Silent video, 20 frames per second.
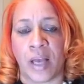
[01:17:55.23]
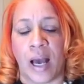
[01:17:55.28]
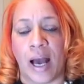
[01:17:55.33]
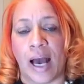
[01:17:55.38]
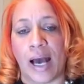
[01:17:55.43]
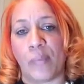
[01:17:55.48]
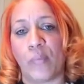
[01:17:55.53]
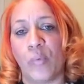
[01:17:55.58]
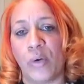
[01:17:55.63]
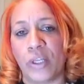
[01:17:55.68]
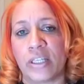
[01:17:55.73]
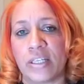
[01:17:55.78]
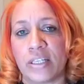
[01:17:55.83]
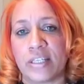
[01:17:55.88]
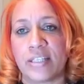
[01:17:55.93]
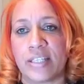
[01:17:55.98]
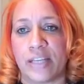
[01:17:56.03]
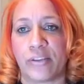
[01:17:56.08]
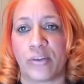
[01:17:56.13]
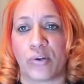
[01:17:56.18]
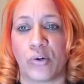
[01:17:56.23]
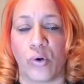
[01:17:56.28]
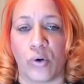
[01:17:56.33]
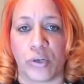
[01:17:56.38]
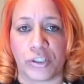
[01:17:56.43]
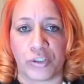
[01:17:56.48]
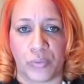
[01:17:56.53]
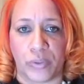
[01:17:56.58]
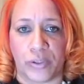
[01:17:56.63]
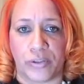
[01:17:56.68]
I'm willing to stay the
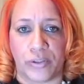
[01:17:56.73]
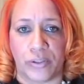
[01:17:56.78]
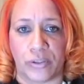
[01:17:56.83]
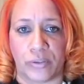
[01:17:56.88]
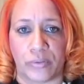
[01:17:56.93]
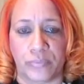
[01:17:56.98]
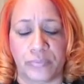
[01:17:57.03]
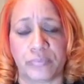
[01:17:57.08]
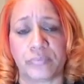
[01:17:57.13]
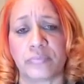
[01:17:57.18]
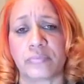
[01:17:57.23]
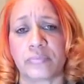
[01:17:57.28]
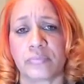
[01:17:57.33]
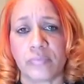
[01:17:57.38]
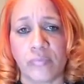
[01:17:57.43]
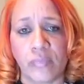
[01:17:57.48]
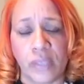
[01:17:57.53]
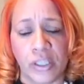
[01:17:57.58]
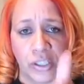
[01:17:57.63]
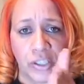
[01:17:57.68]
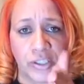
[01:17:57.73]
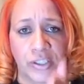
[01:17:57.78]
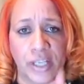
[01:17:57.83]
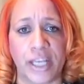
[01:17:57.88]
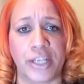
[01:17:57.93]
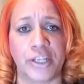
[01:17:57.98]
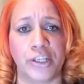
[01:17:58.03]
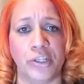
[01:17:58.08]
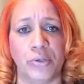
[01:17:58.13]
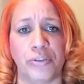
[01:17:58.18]
course with you to
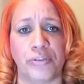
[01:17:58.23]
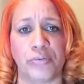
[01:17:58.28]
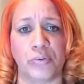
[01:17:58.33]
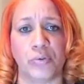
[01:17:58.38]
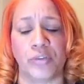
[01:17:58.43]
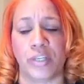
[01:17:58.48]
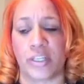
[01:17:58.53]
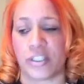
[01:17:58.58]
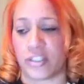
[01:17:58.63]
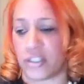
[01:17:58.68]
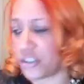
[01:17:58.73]
take you through this, to